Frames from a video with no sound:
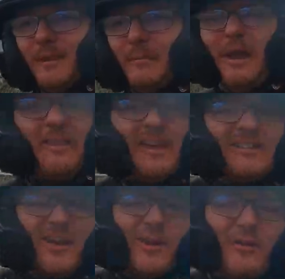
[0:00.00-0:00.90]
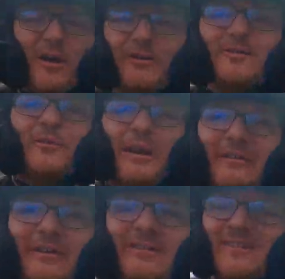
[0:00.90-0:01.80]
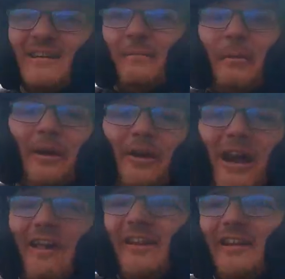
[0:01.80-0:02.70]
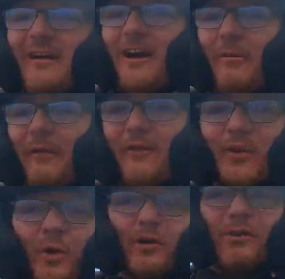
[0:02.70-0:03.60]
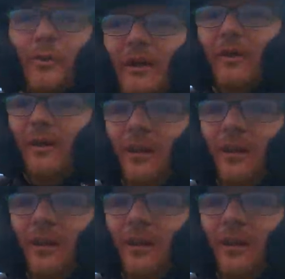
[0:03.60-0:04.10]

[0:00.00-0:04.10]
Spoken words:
But I think it's also relevant, since I'm a bigger guy, that I talk about the torque of the wheel.